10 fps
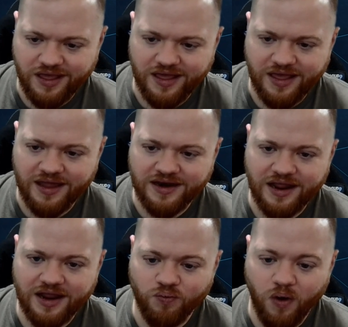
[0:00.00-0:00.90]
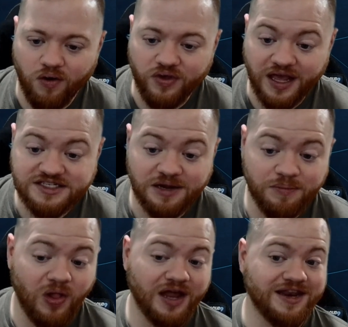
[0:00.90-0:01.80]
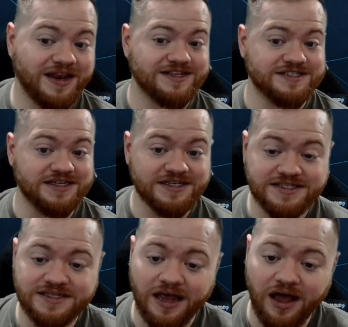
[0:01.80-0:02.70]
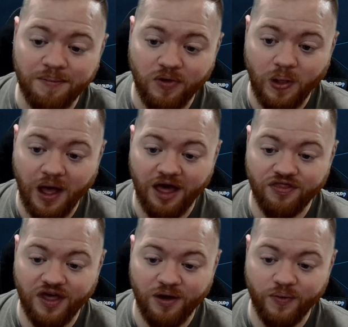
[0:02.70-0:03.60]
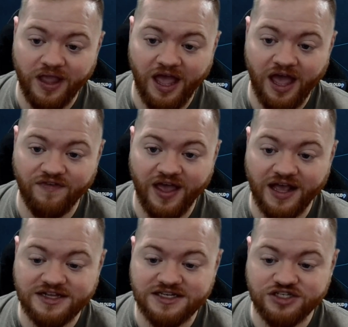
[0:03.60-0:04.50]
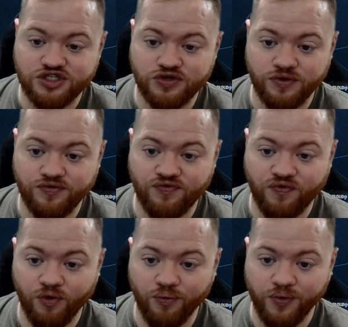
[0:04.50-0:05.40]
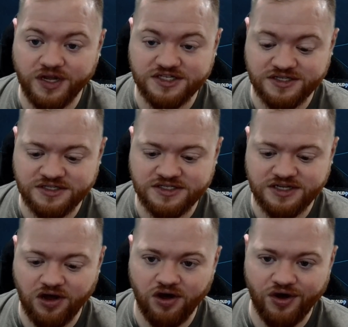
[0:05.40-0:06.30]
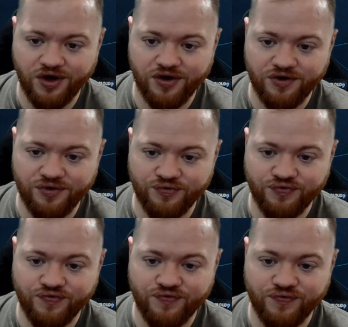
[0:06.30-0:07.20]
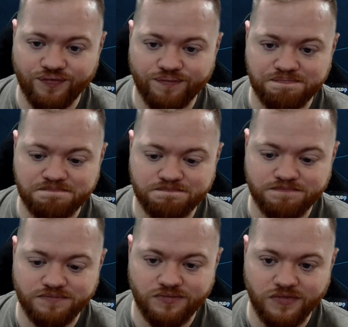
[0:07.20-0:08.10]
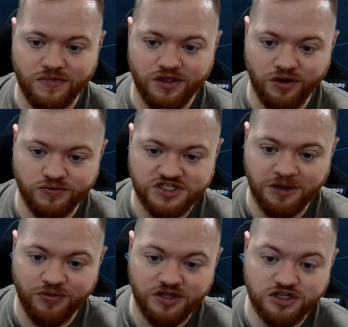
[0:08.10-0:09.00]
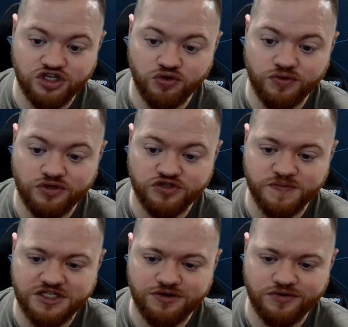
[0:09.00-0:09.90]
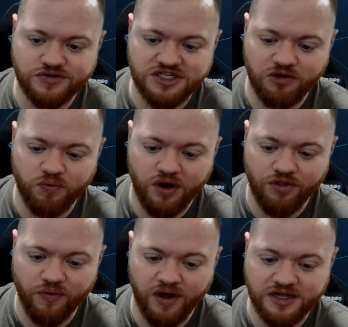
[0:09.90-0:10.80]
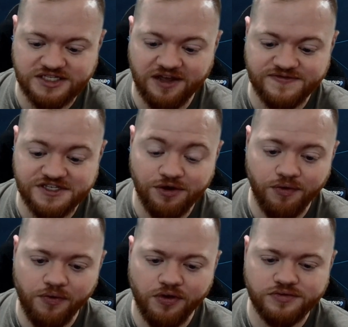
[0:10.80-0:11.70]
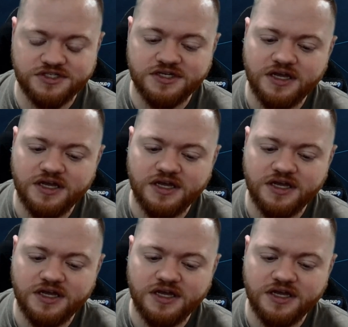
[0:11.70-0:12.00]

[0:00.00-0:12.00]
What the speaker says: And while, yes, I'm glad it exists, I'm glad that we have access to it for reasons of, you know, something to do with those materials that would otherwise have zero use.